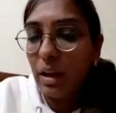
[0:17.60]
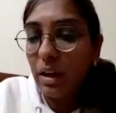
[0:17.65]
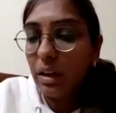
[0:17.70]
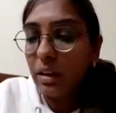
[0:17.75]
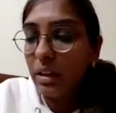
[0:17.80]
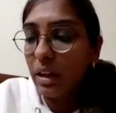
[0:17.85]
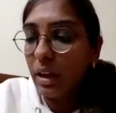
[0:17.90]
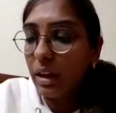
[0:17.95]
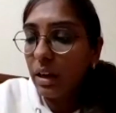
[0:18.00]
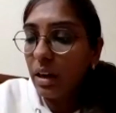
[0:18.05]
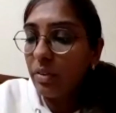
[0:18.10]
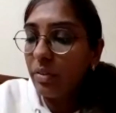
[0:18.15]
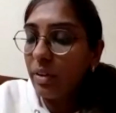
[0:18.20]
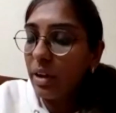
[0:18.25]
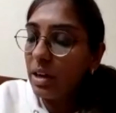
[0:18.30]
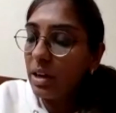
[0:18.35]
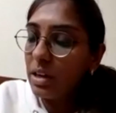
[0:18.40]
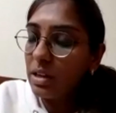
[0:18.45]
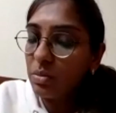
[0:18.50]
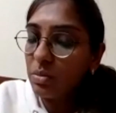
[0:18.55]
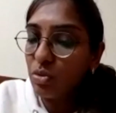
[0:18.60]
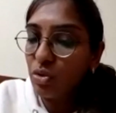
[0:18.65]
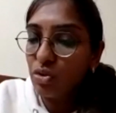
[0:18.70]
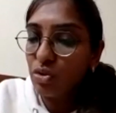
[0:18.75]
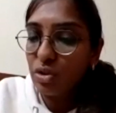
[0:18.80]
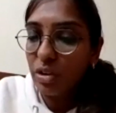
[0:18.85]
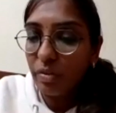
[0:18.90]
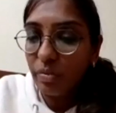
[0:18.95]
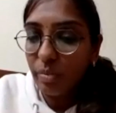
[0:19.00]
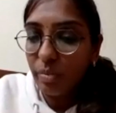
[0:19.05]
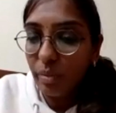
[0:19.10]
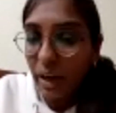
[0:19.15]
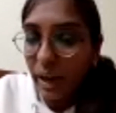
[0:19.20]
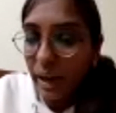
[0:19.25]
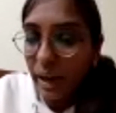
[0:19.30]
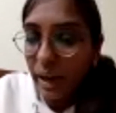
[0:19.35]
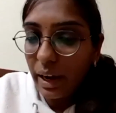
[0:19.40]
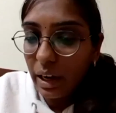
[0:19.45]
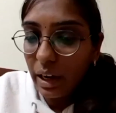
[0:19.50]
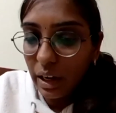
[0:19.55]
There are various modes of
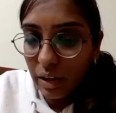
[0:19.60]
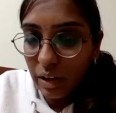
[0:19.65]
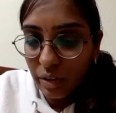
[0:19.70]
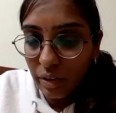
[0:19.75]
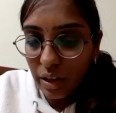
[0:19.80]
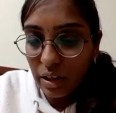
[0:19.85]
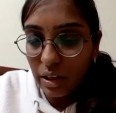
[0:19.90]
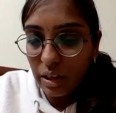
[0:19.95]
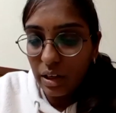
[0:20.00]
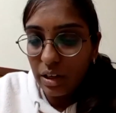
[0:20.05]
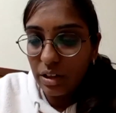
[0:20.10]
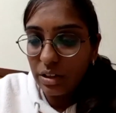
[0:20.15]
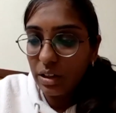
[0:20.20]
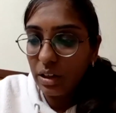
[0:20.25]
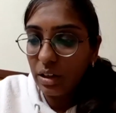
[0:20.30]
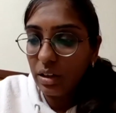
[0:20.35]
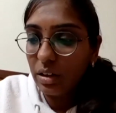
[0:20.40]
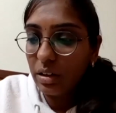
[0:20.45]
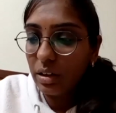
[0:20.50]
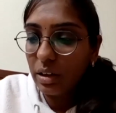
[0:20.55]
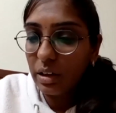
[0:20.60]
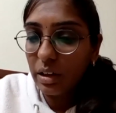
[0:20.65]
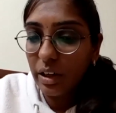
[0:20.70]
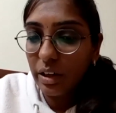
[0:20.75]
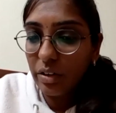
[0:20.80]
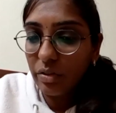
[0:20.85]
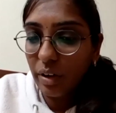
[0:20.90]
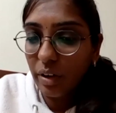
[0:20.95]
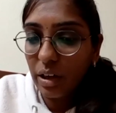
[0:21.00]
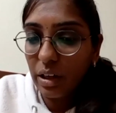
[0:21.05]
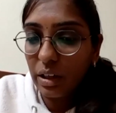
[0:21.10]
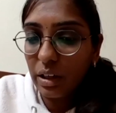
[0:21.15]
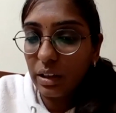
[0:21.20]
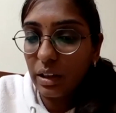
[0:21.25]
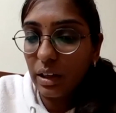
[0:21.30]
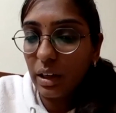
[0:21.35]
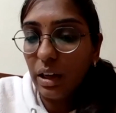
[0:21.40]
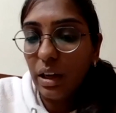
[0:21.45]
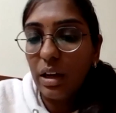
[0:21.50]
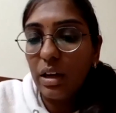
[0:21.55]
mechanical ventilation, nearly 23.
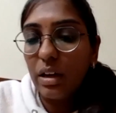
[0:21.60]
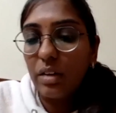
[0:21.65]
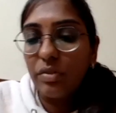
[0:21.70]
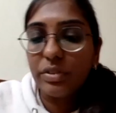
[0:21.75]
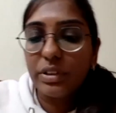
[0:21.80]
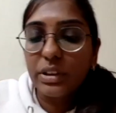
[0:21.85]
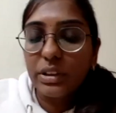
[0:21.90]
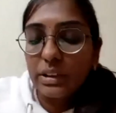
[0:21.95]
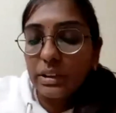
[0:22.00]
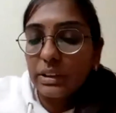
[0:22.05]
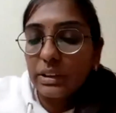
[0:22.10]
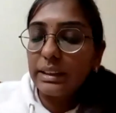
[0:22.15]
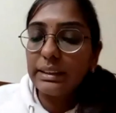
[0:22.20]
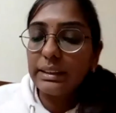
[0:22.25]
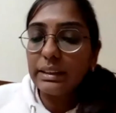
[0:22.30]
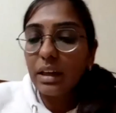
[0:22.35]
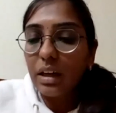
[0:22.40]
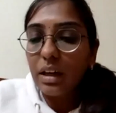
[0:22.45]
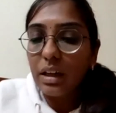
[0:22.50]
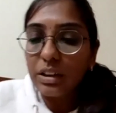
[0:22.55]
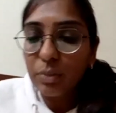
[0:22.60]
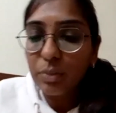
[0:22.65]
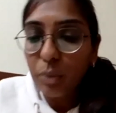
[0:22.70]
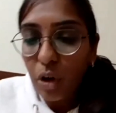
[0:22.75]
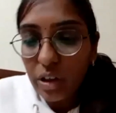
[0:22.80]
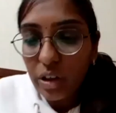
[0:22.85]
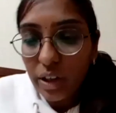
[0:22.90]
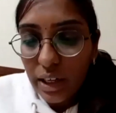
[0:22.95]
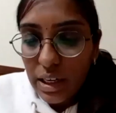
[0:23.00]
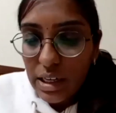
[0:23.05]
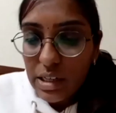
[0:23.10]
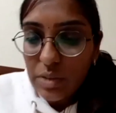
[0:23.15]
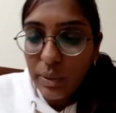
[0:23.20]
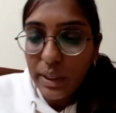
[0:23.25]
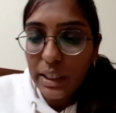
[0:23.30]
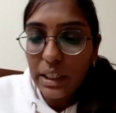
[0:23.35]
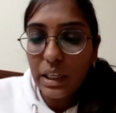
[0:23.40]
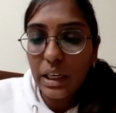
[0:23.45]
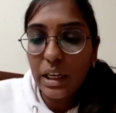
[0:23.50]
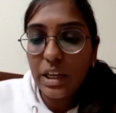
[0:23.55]
First is spontaneous
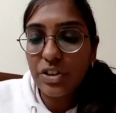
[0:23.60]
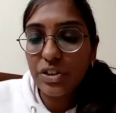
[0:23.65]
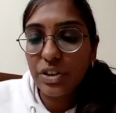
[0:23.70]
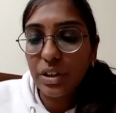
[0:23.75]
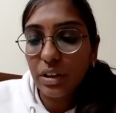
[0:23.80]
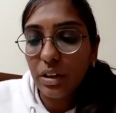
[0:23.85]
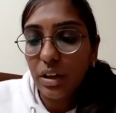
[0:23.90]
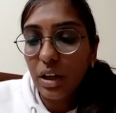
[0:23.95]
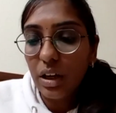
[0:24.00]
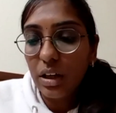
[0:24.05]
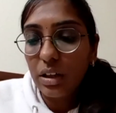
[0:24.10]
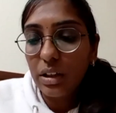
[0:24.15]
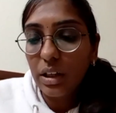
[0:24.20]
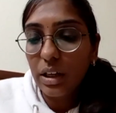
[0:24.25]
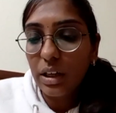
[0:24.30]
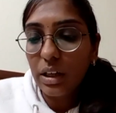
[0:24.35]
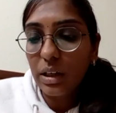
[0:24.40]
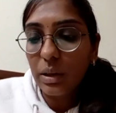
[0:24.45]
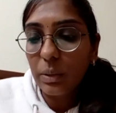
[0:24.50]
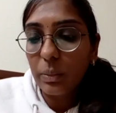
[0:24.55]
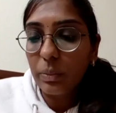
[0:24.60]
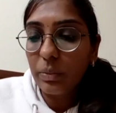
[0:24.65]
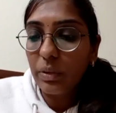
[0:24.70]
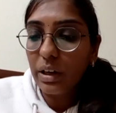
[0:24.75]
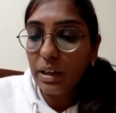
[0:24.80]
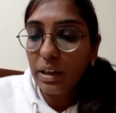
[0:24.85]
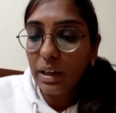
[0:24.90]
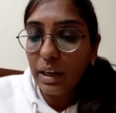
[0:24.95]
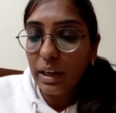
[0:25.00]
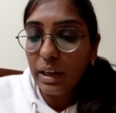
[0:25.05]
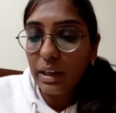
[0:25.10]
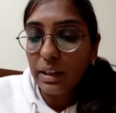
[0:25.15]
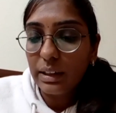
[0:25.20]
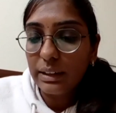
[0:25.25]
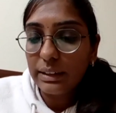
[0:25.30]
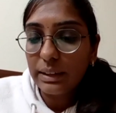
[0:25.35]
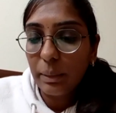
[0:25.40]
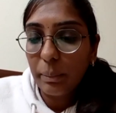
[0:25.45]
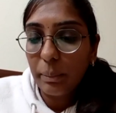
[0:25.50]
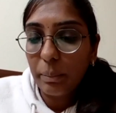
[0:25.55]
ventilation. The ventilator
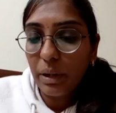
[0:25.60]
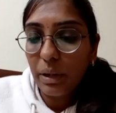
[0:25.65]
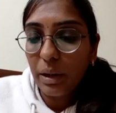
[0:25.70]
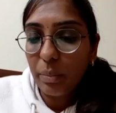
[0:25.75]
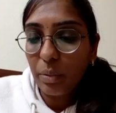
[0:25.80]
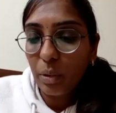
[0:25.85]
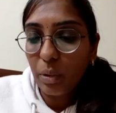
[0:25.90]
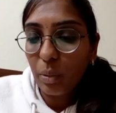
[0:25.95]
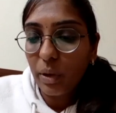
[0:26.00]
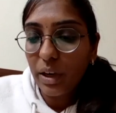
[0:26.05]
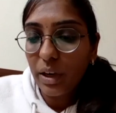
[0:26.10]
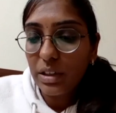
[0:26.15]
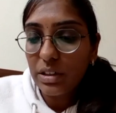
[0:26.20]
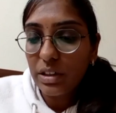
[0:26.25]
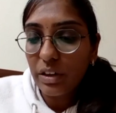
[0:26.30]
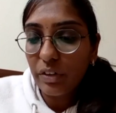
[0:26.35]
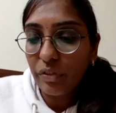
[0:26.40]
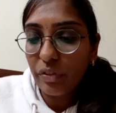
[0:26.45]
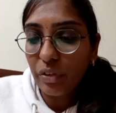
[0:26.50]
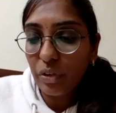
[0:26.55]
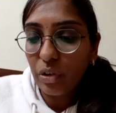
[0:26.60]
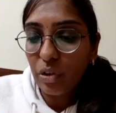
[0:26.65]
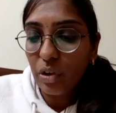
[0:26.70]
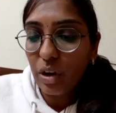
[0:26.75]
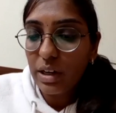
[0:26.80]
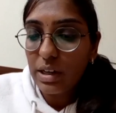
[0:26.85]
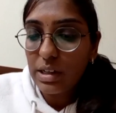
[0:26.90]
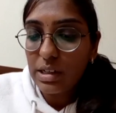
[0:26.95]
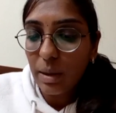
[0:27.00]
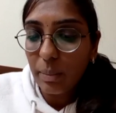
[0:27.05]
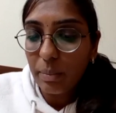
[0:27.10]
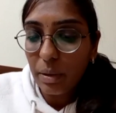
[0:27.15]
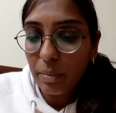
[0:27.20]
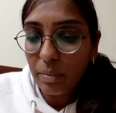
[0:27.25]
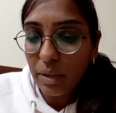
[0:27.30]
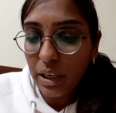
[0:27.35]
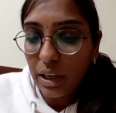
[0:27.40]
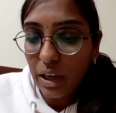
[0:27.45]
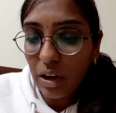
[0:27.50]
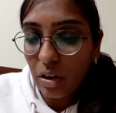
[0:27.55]
simply provides the flow and the
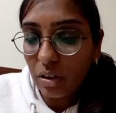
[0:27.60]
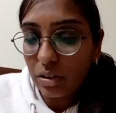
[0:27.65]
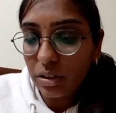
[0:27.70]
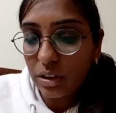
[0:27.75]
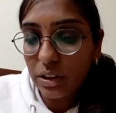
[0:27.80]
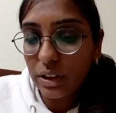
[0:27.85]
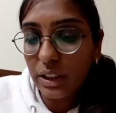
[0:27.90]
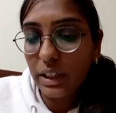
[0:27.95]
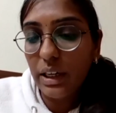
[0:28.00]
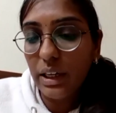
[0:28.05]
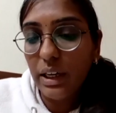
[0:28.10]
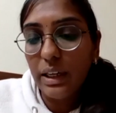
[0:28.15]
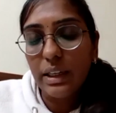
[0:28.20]
supplemental oxygen.